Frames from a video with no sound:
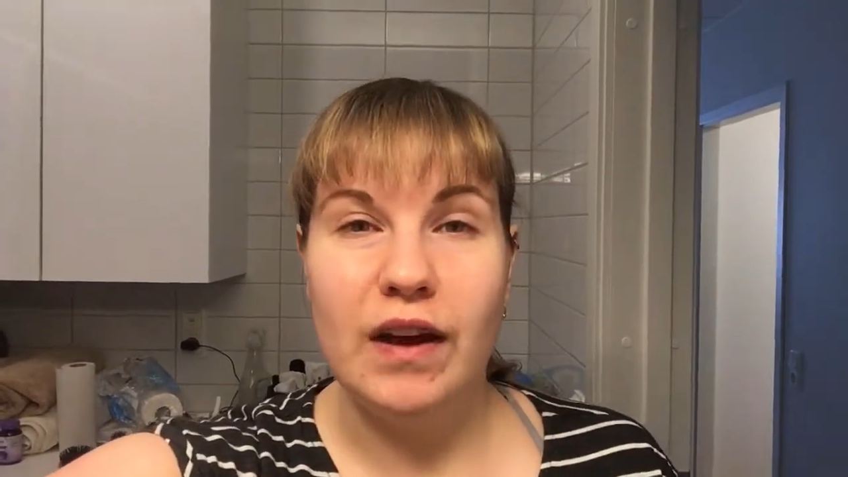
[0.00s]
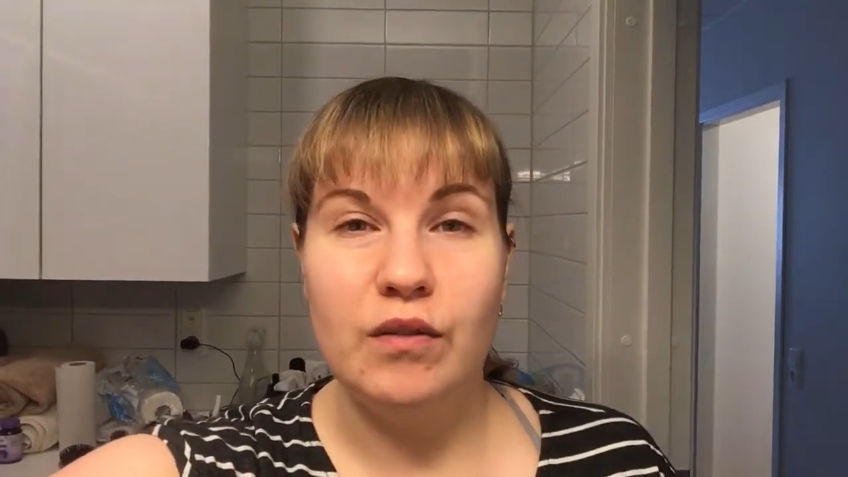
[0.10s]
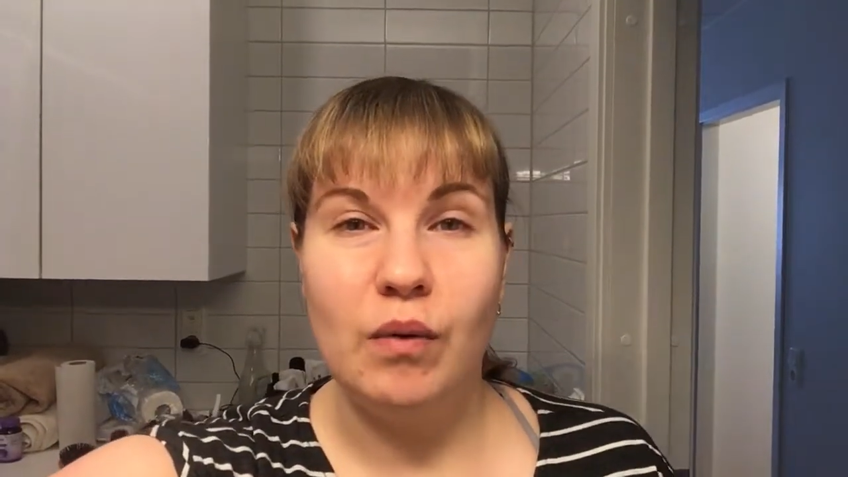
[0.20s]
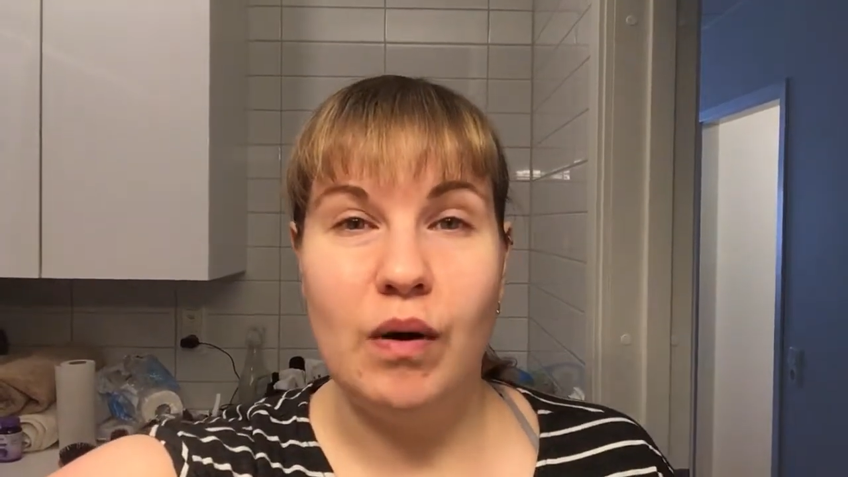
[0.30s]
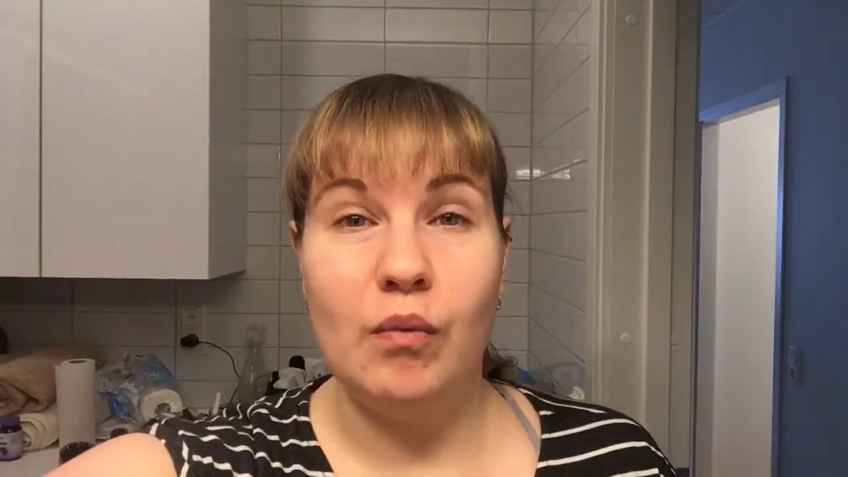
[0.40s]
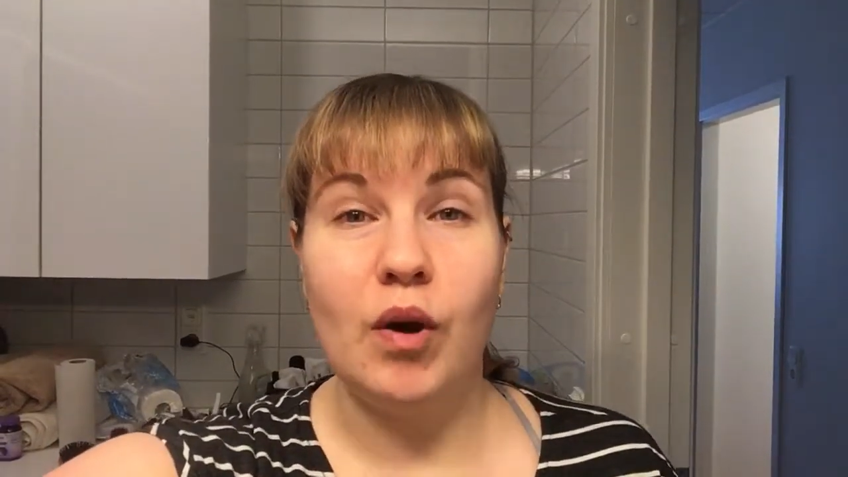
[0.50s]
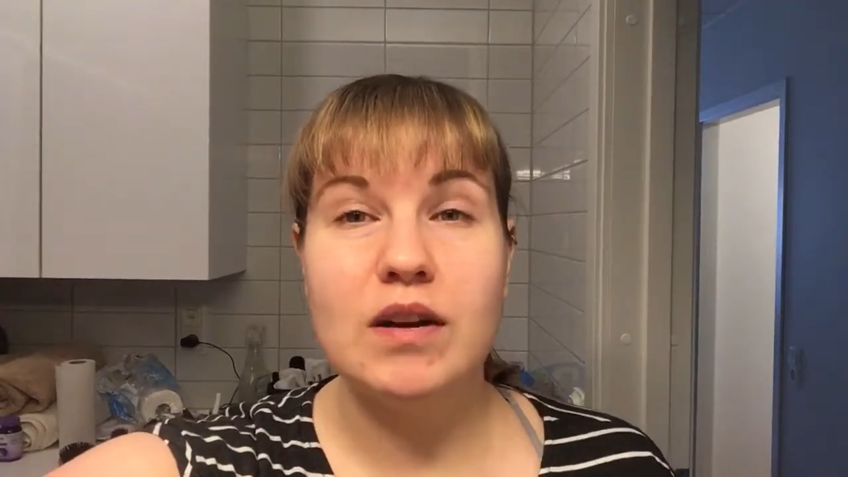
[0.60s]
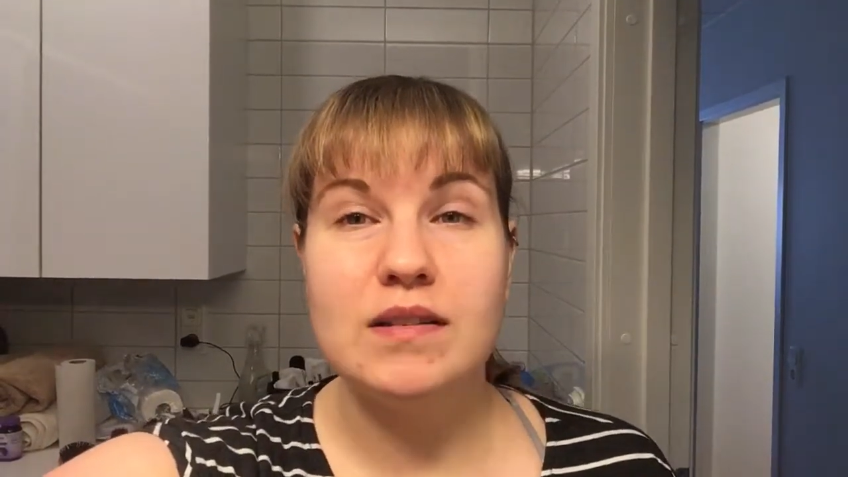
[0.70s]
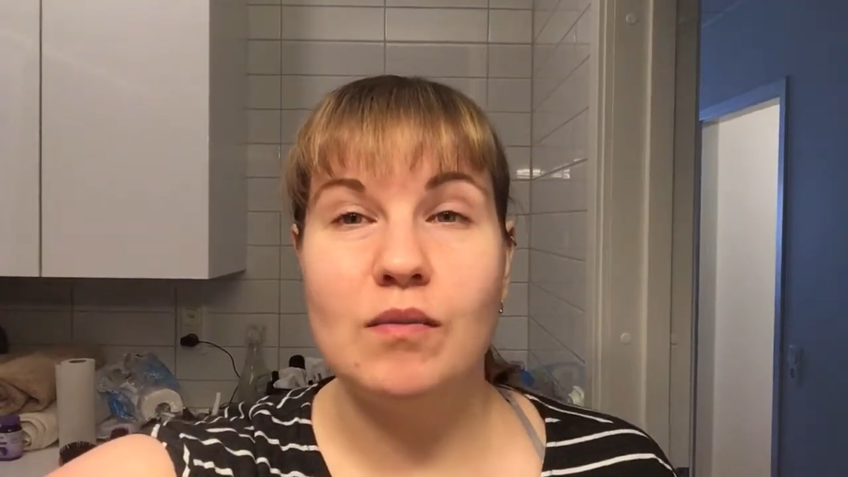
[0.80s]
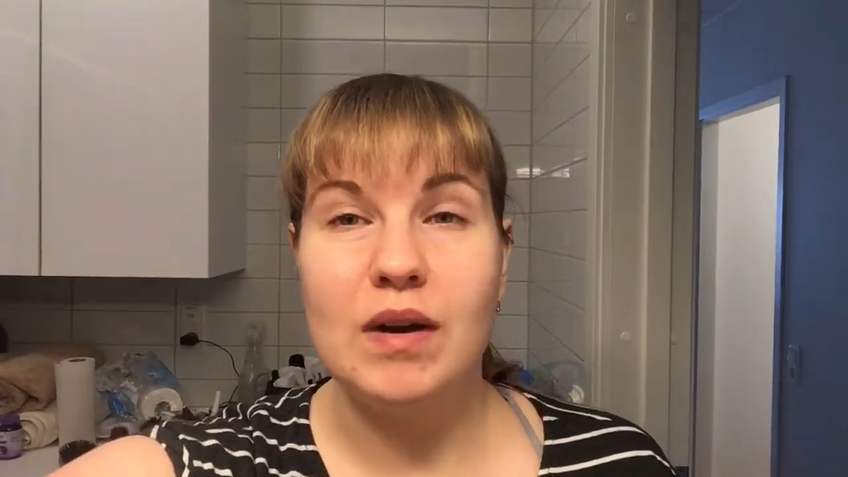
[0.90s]
and what
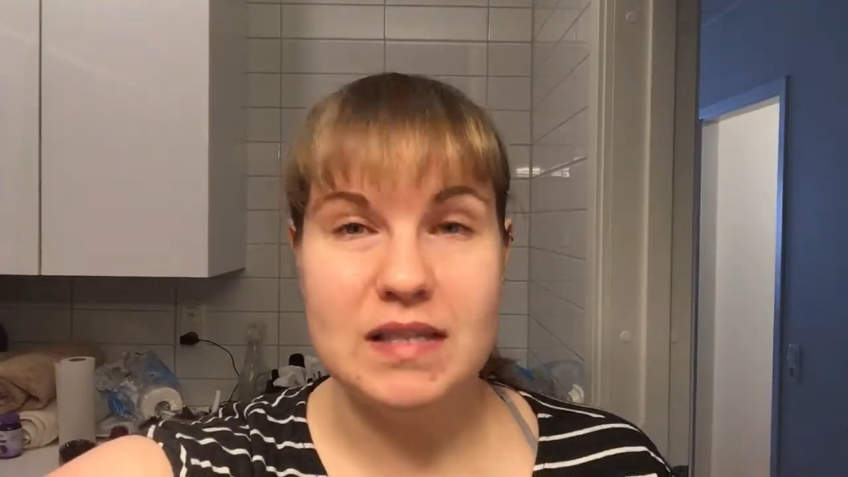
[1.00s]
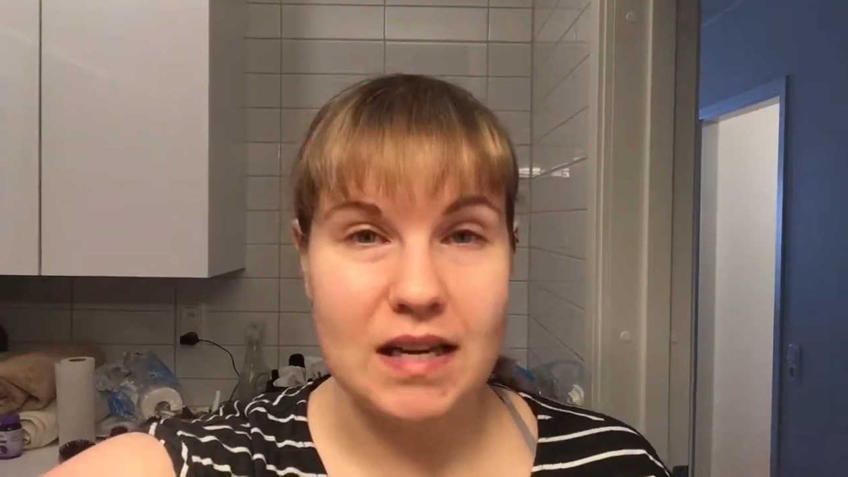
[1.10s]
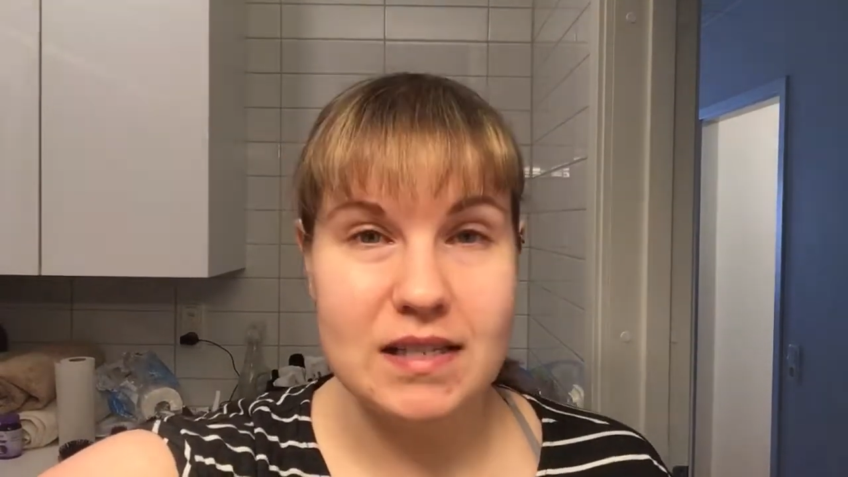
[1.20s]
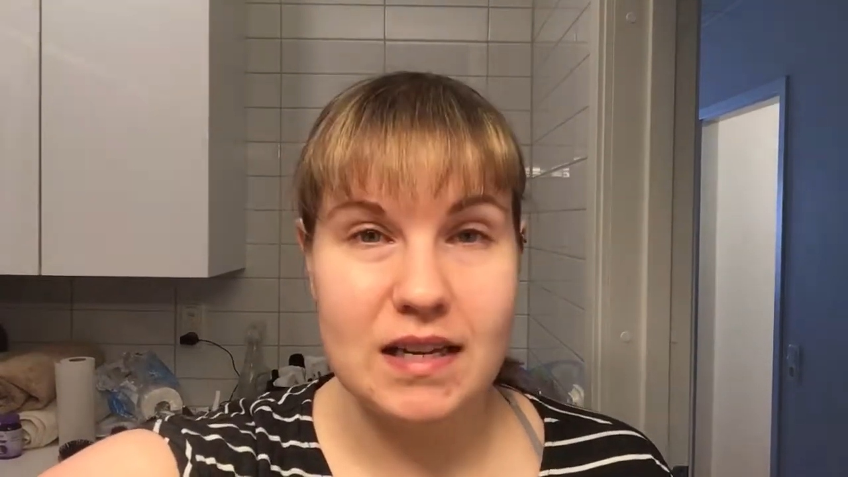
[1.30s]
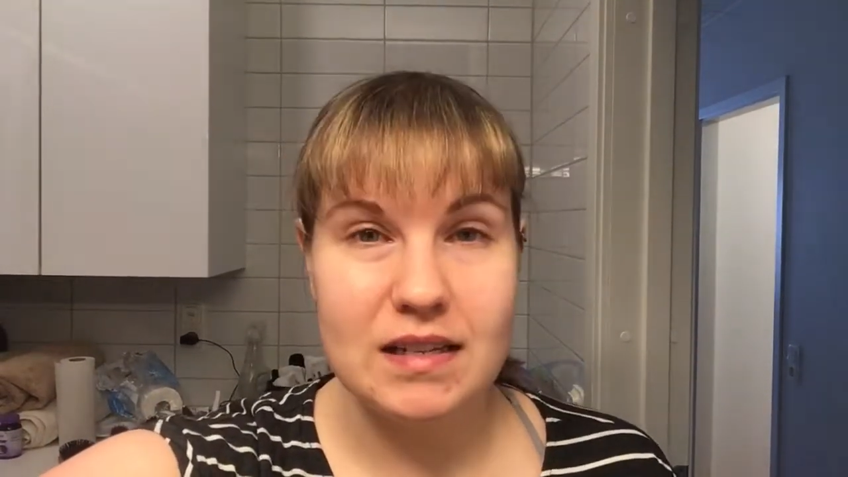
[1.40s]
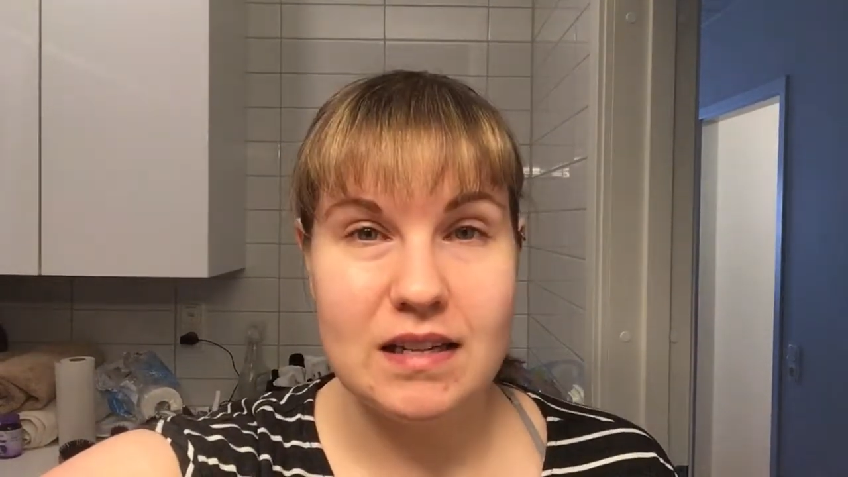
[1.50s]
works and what doesn't.